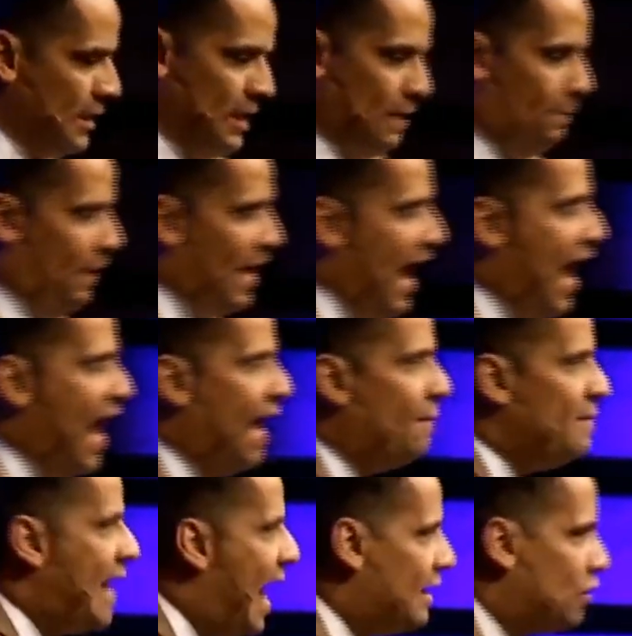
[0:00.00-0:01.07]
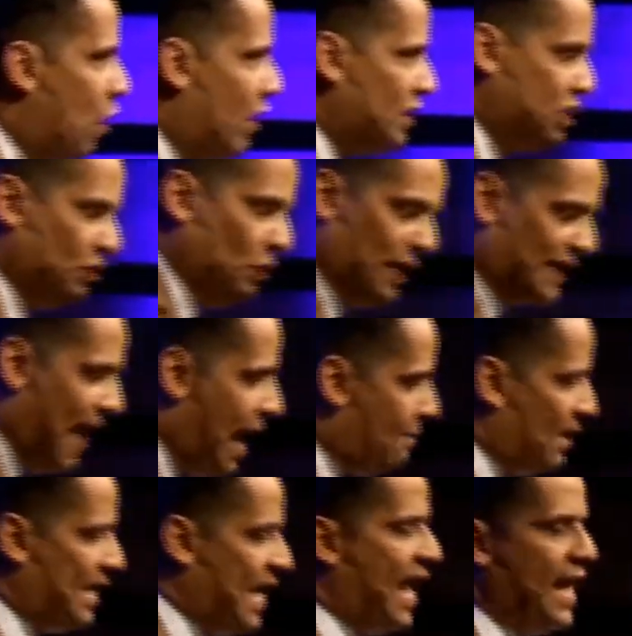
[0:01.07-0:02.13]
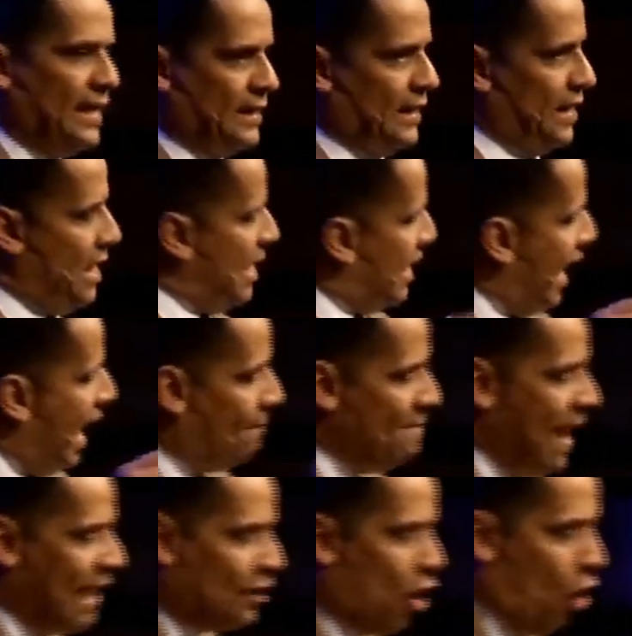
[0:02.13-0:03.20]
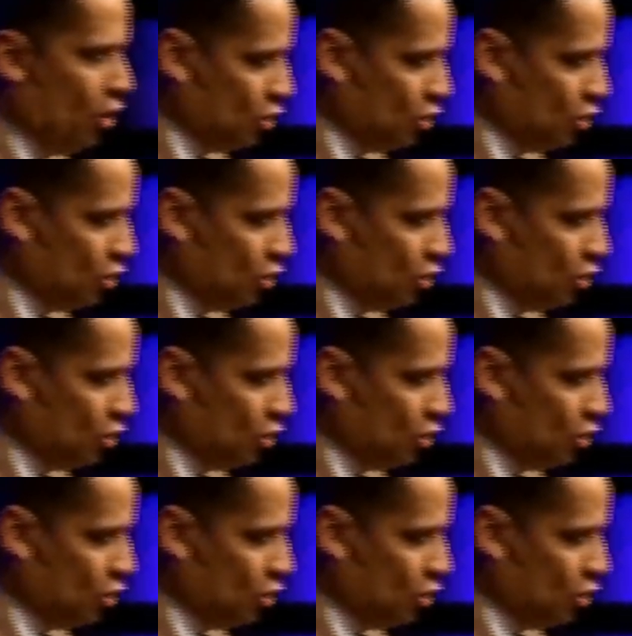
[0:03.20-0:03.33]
but I'm not going to accommodate. I'm not going